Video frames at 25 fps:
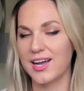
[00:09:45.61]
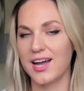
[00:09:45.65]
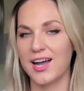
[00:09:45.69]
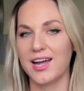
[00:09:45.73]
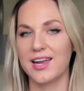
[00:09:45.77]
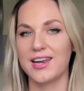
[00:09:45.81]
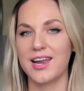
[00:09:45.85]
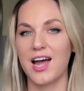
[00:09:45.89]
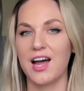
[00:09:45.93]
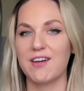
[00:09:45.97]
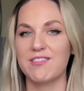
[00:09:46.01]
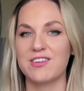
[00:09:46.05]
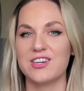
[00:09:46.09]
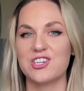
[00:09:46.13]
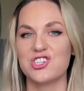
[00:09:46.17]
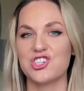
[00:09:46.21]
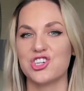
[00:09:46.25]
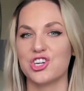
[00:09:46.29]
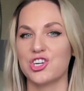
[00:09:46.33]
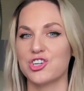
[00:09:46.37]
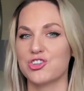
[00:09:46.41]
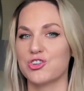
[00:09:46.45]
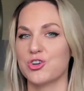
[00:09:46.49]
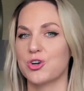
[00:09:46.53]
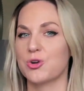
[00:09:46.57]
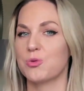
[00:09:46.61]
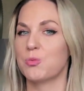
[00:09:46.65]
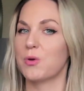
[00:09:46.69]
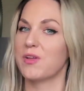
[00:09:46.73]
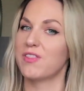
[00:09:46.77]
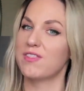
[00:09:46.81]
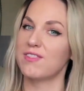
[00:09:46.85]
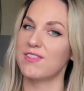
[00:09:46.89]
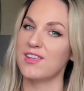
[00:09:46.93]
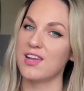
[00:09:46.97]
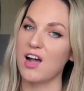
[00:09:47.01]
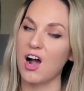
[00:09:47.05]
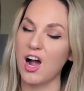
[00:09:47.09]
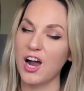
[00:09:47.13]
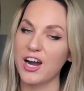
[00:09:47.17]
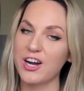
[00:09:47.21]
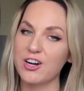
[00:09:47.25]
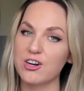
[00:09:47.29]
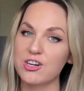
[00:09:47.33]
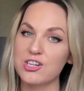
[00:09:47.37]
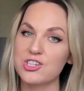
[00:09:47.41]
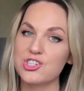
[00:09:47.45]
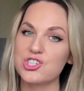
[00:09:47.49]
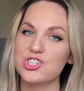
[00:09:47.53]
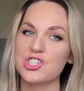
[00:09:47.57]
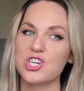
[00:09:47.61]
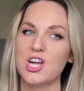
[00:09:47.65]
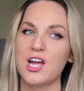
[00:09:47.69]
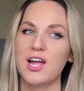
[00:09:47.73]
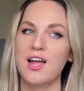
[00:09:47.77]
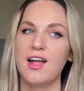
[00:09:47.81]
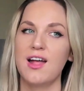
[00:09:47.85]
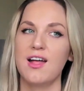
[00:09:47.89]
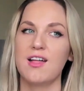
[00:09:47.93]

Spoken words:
and having children with the Irish,